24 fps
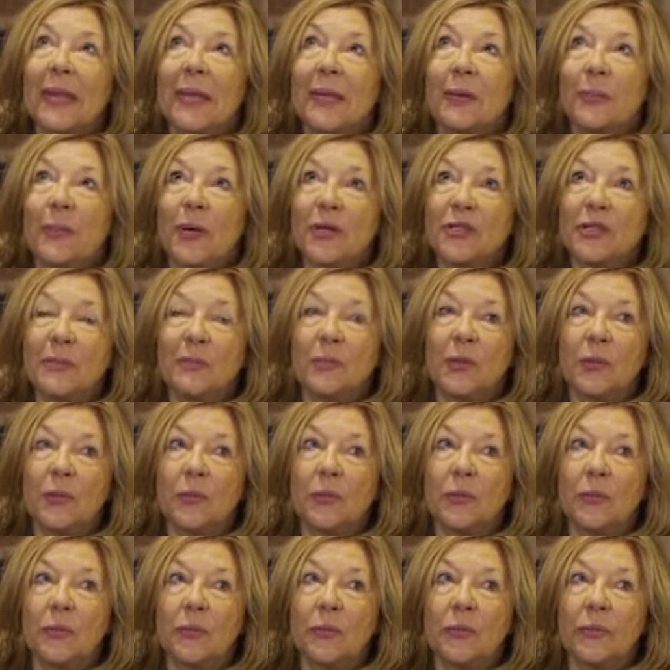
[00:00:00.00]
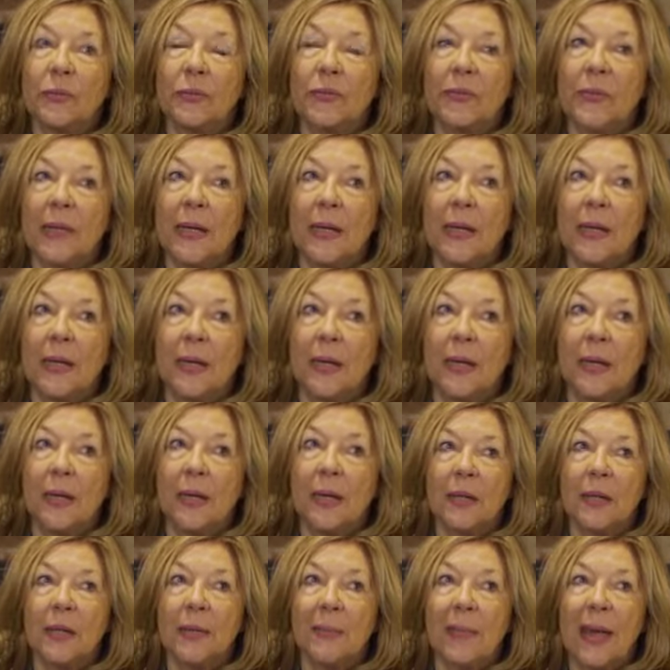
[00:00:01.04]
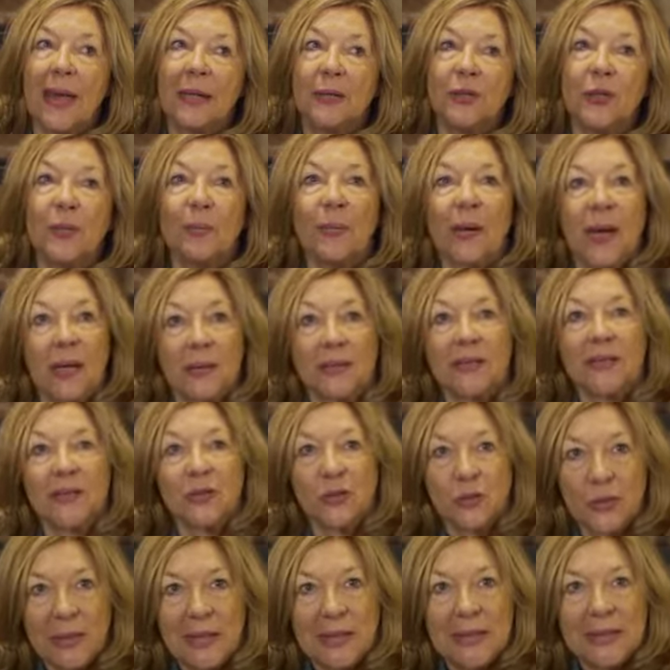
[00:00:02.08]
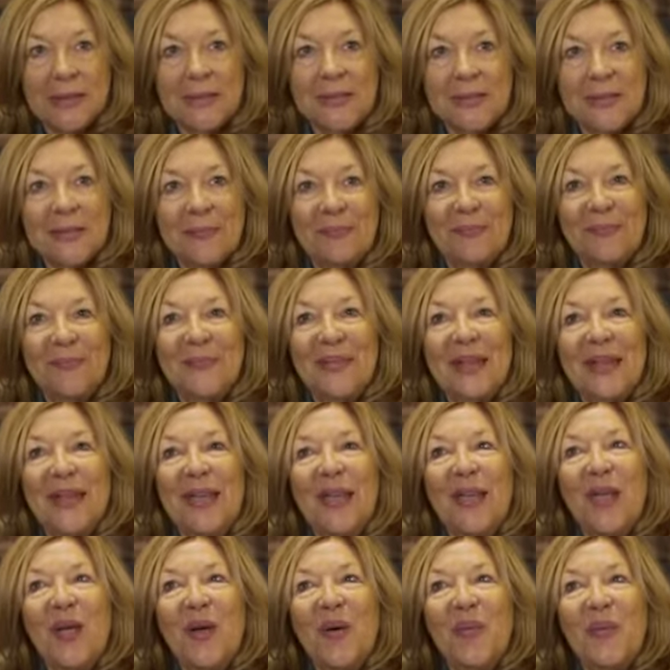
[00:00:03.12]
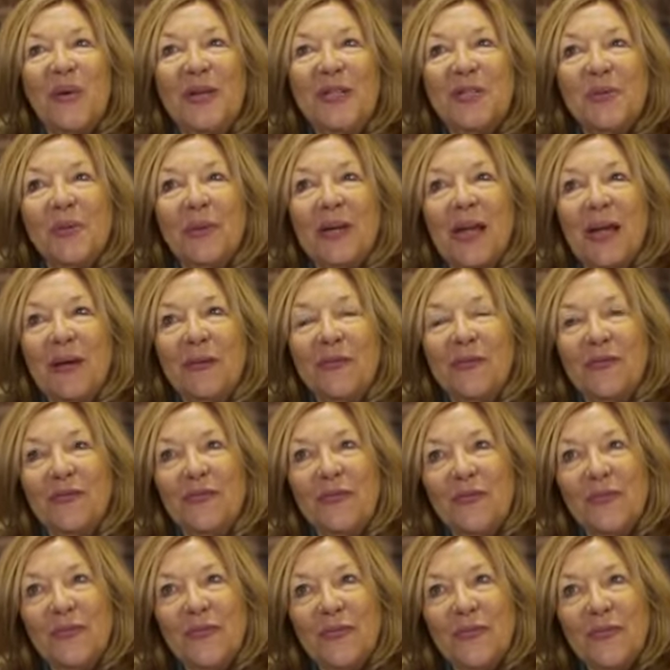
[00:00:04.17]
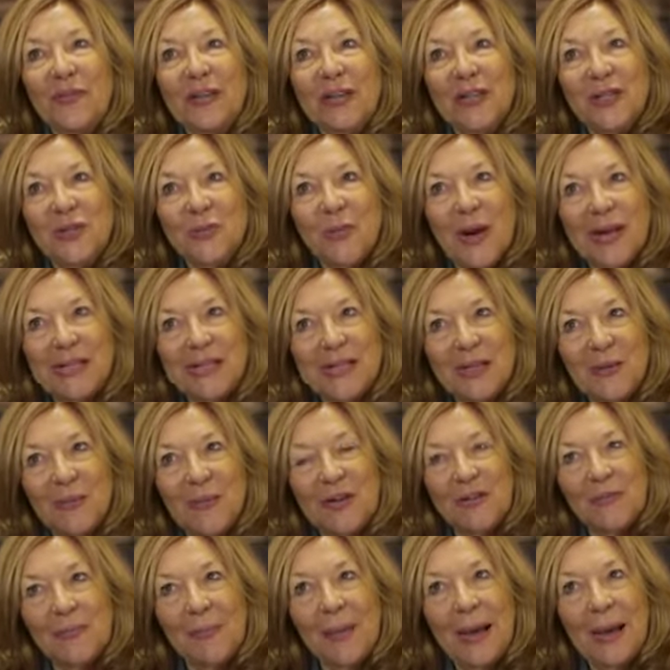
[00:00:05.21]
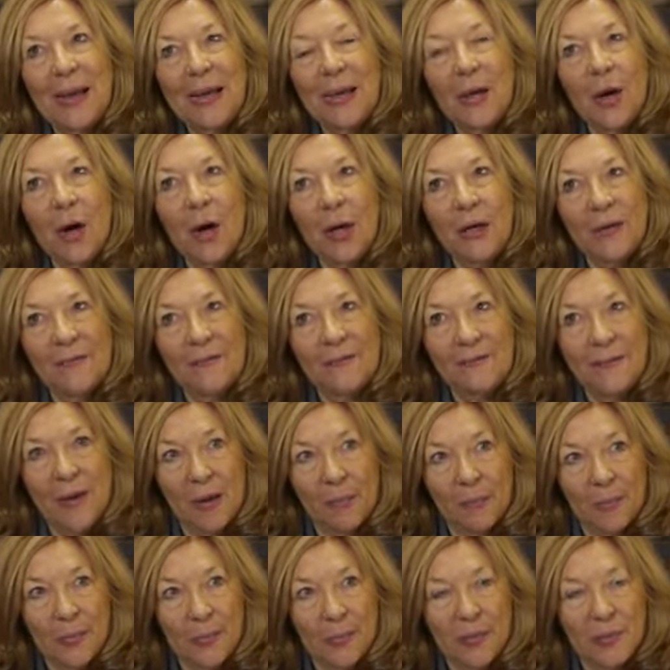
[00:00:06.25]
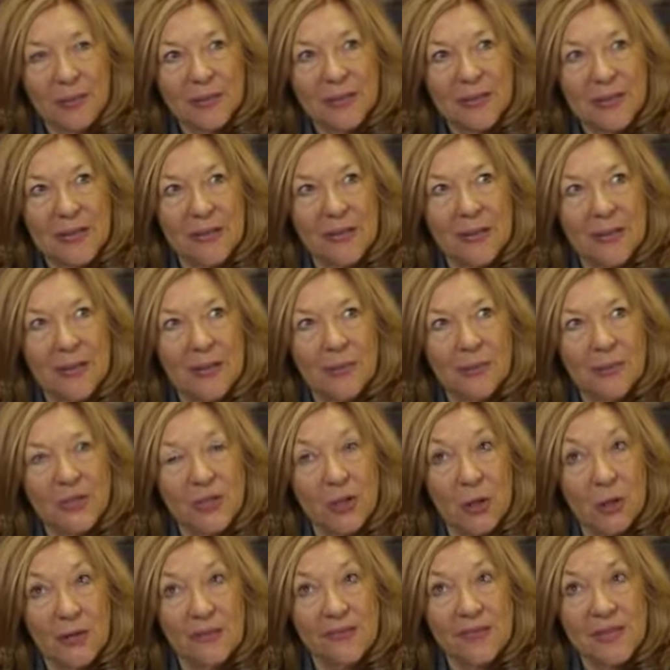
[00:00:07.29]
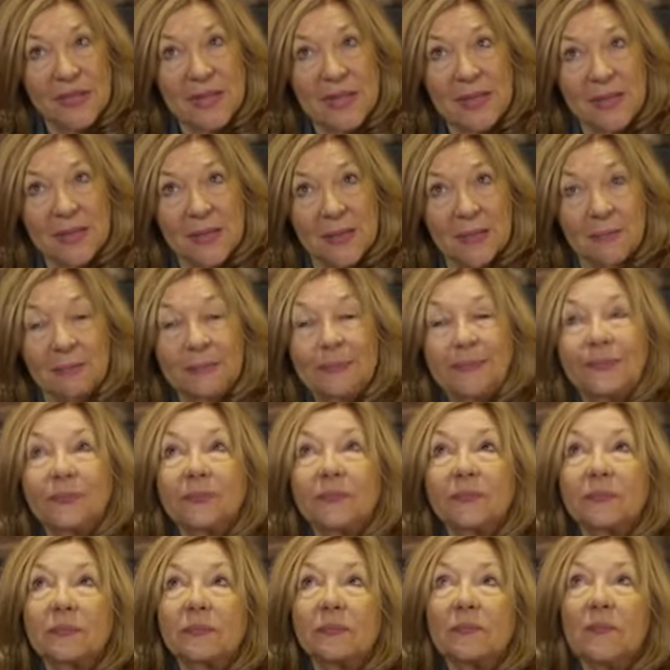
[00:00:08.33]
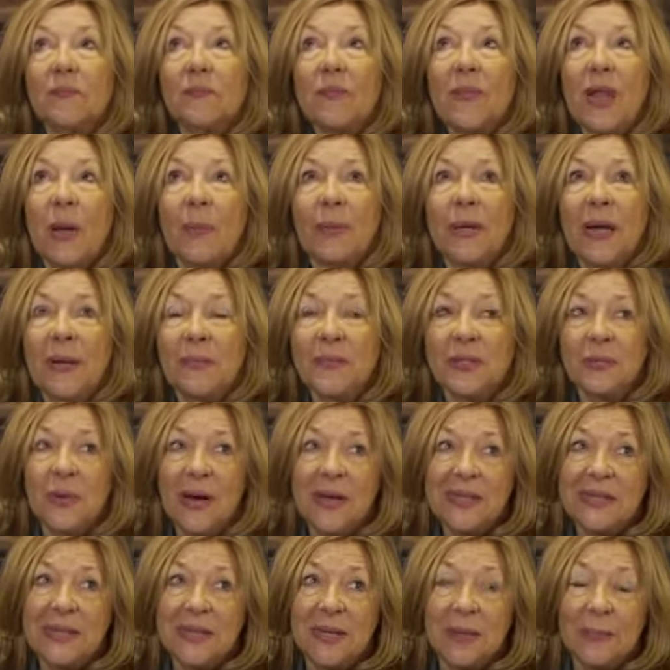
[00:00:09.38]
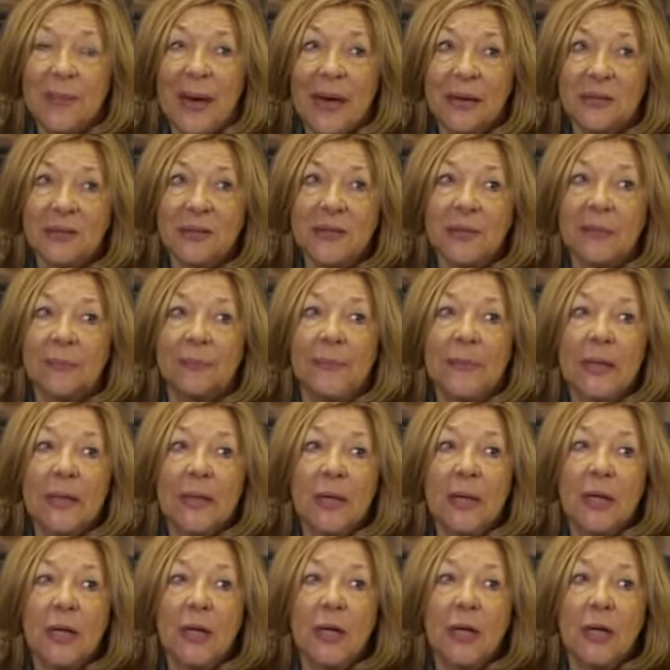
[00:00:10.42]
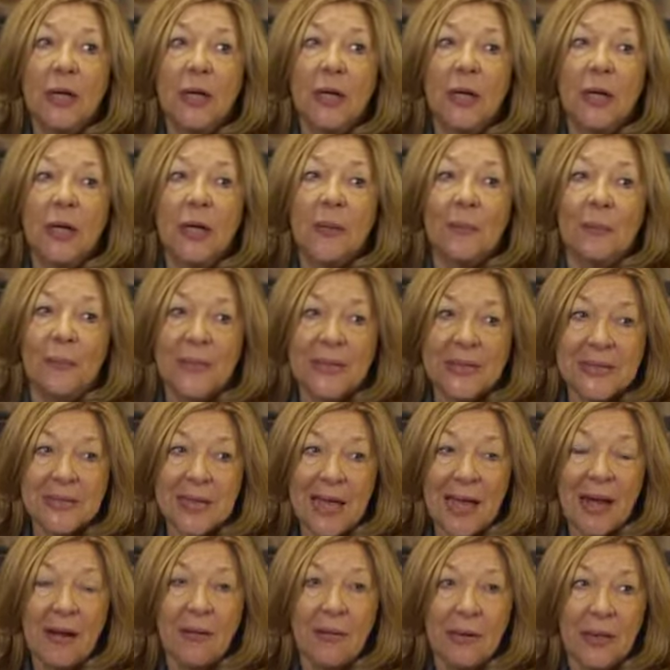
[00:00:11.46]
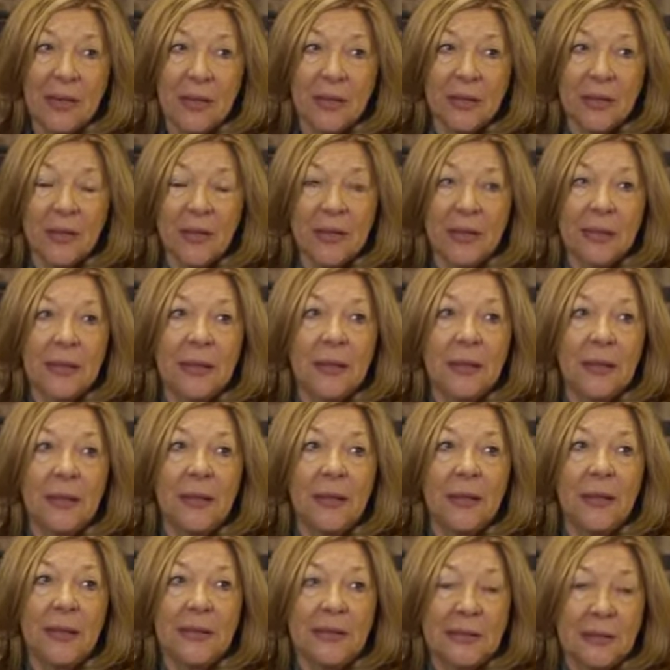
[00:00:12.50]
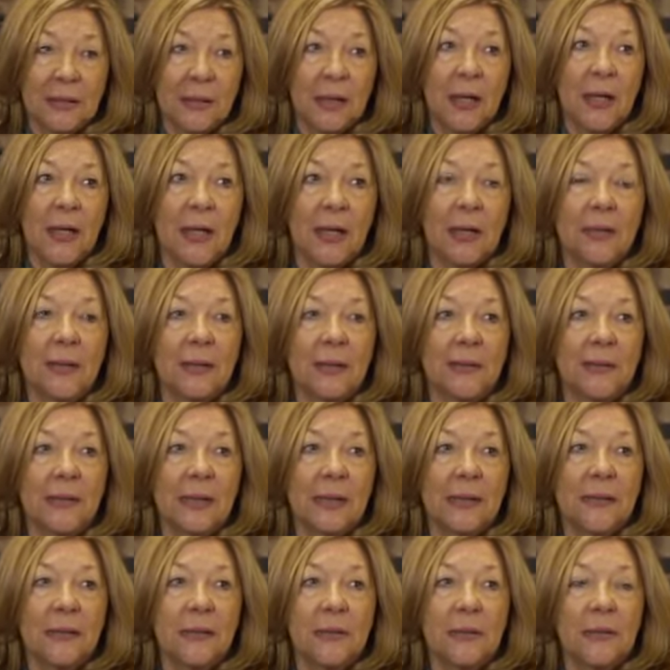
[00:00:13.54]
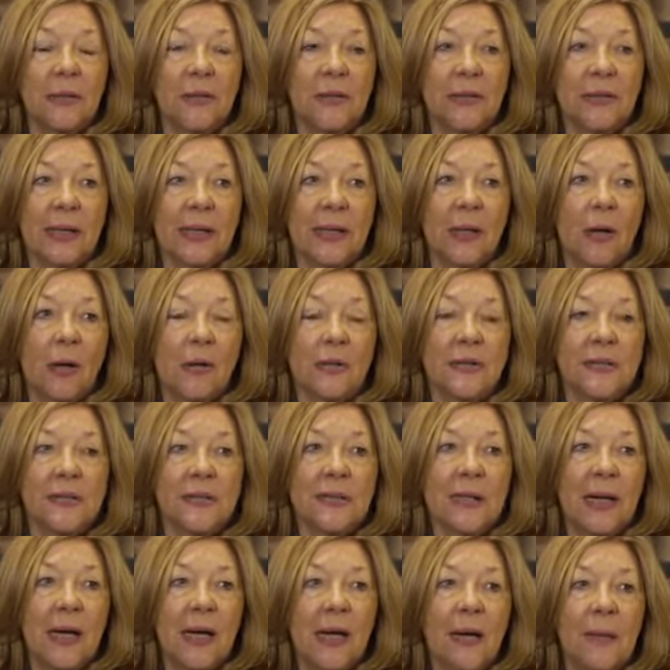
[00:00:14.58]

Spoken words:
he wrote a book called The Man Who Planted Trees, which when I finished writing one of my olive farm books, I think it was The Olive Season, when I was writing about miscarrying a little girl that I lost.